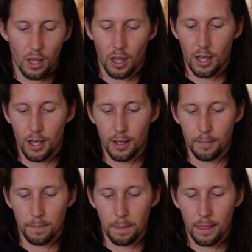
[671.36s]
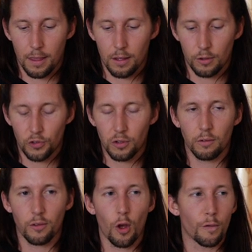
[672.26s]
You're doing
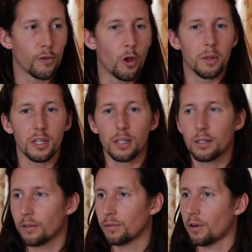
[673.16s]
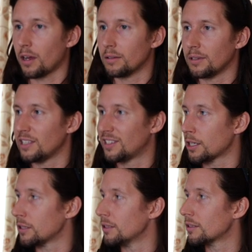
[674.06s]
a lot of phenomena throughout these
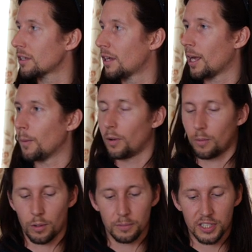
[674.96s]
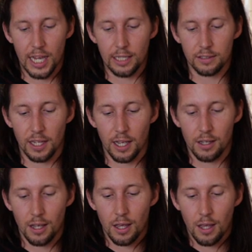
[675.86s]
sessions. And what I'm saying is that
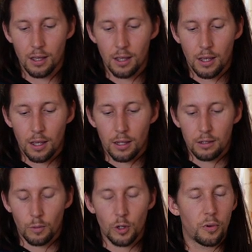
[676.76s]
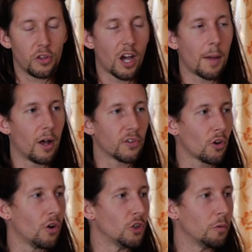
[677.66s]
when you put the eye mask
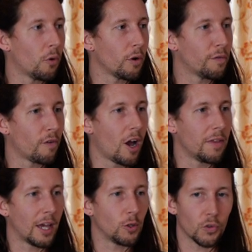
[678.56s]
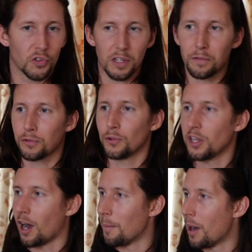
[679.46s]
on, you probably find that you'll see through
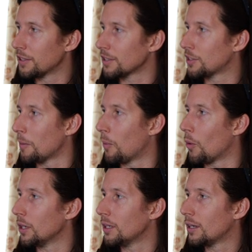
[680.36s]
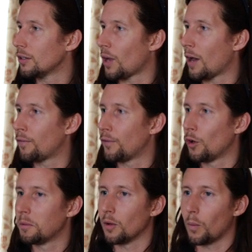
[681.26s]
the eye mask at some point. You have
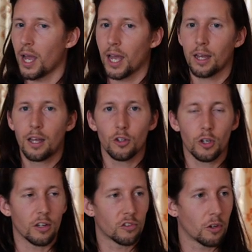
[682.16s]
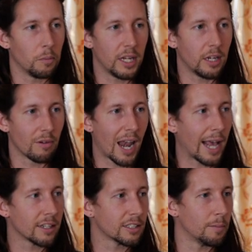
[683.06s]
phenomena where you get completely relaxed.